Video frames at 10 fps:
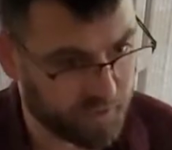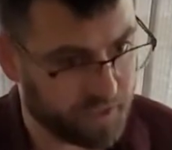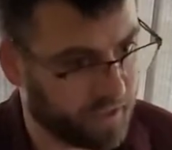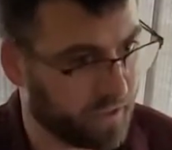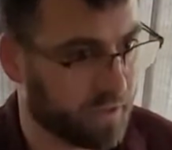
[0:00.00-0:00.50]
because
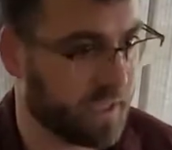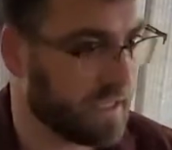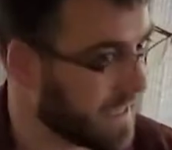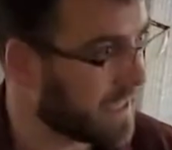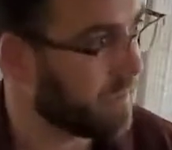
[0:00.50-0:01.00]
once the needle's
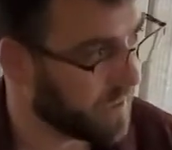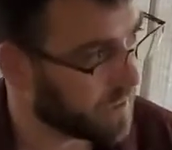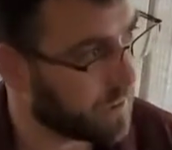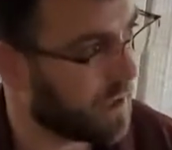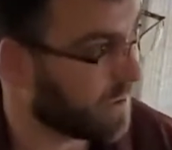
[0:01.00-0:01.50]
in, that can be
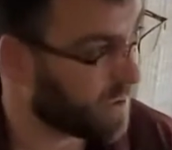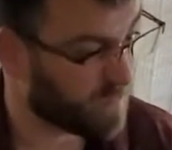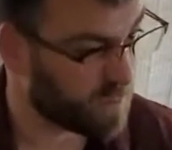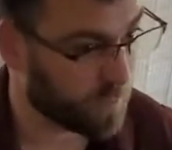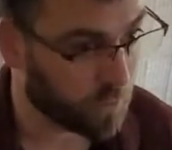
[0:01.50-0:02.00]
a little
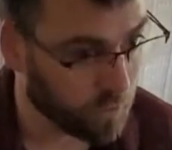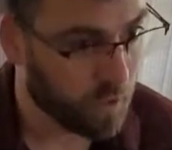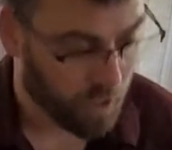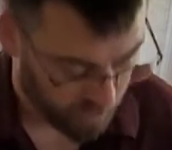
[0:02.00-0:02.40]
uncomfortable.